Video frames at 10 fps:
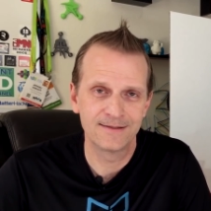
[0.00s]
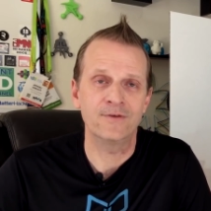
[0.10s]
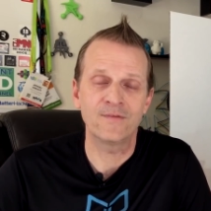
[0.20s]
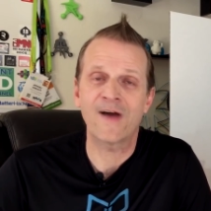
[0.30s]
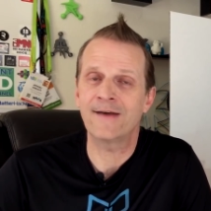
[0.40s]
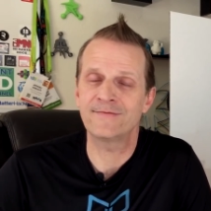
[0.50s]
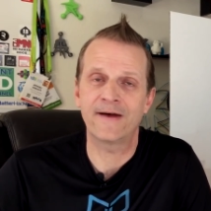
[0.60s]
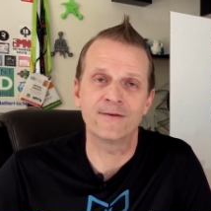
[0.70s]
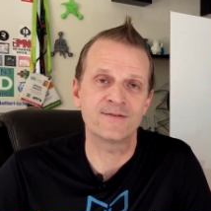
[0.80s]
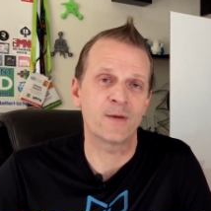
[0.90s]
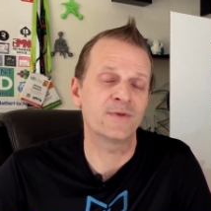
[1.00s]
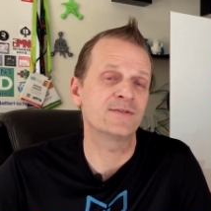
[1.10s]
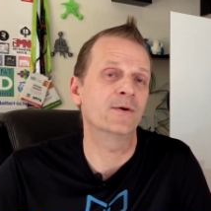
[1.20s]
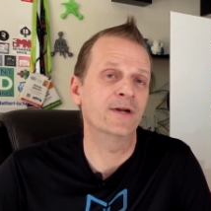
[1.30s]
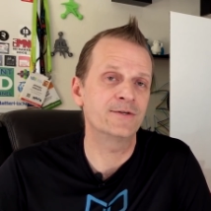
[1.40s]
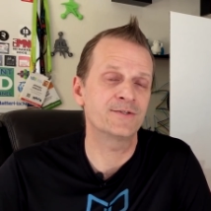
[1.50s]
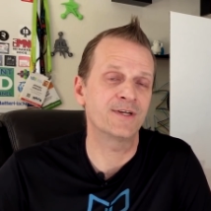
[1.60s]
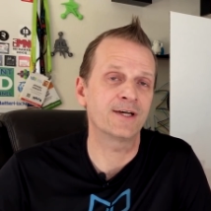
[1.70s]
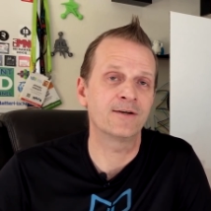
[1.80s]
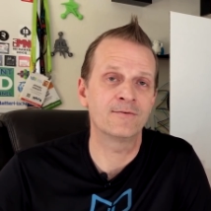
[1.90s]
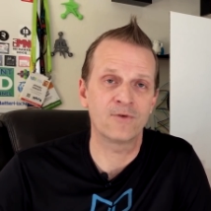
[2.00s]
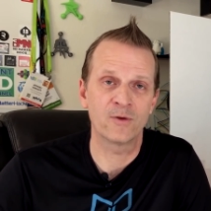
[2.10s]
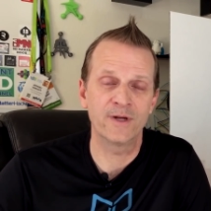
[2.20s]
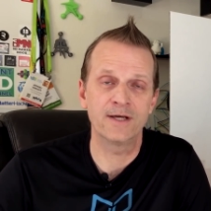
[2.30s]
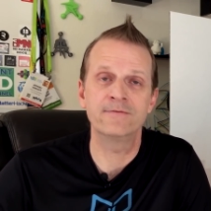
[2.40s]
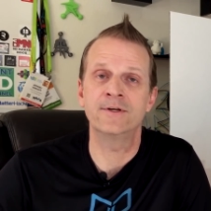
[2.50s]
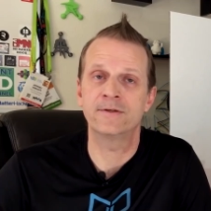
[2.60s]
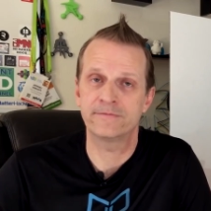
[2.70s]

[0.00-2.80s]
If you guys found this episode interesting and informative and